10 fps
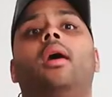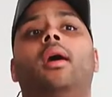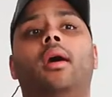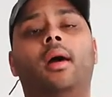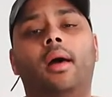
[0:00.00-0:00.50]

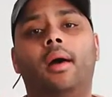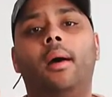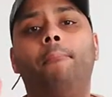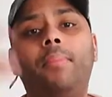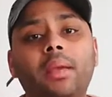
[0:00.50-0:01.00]

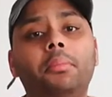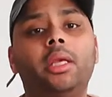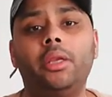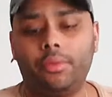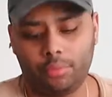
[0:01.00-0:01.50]
a big
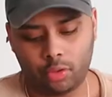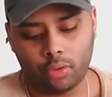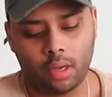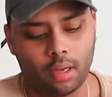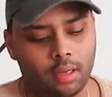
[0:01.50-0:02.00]
medium
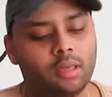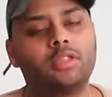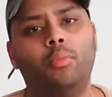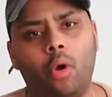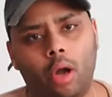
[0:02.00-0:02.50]
to a
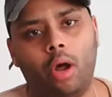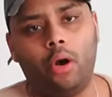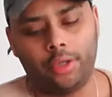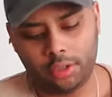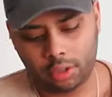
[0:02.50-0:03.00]
small
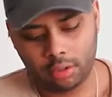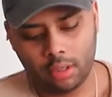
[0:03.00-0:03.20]
large.